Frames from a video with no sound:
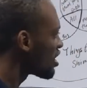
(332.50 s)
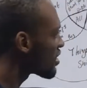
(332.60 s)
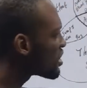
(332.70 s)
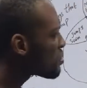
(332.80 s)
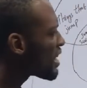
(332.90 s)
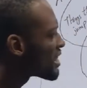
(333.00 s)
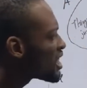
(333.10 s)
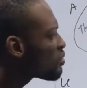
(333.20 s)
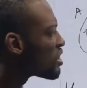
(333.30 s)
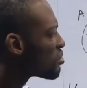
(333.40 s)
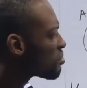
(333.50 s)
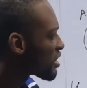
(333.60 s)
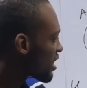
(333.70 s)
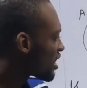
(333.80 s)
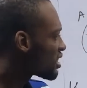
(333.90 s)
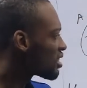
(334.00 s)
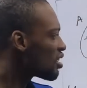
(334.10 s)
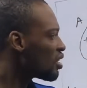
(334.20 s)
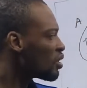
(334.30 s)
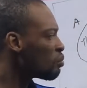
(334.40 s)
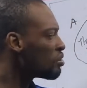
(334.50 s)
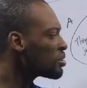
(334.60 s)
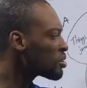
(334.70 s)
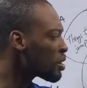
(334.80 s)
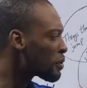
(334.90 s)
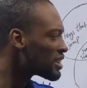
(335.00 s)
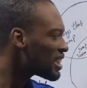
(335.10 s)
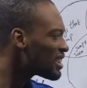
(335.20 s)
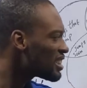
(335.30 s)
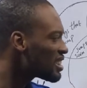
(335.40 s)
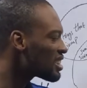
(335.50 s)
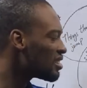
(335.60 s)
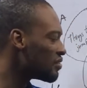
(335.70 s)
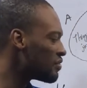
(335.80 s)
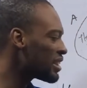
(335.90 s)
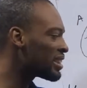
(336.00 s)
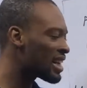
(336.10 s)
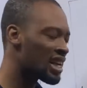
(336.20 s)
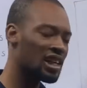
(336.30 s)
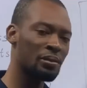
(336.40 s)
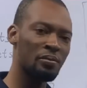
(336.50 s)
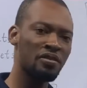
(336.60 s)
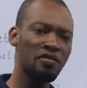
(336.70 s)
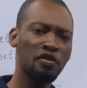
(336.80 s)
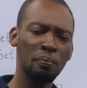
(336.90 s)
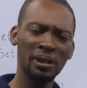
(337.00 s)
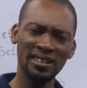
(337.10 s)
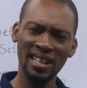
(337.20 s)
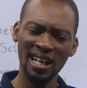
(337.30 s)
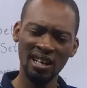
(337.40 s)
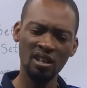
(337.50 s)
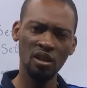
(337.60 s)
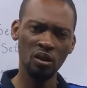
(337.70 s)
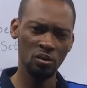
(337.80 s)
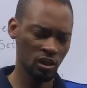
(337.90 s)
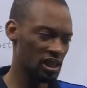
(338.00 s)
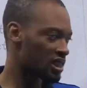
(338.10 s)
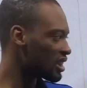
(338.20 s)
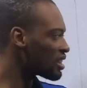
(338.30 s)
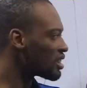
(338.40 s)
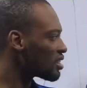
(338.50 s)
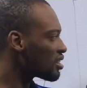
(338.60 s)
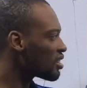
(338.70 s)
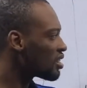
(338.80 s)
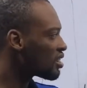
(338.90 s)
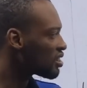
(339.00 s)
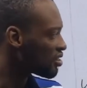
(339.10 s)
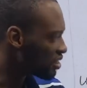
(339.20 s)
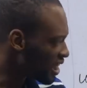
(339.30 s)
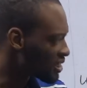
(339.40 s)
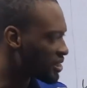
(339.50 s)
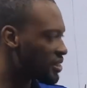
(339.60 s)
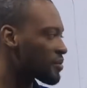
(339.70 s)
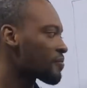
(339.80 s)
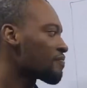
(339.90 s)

Since we are dealing with two sets, we need to represent this in Venn diagram for better understanding. Yes.